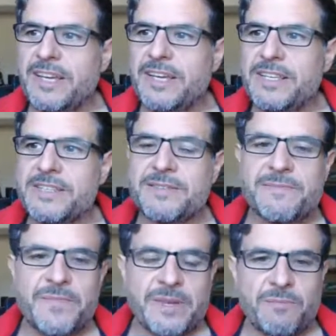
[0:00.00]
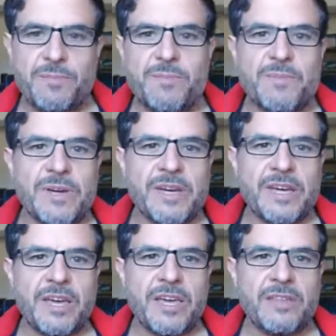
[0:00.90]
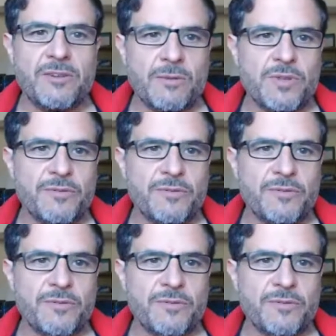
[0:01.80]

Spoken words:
is in terms of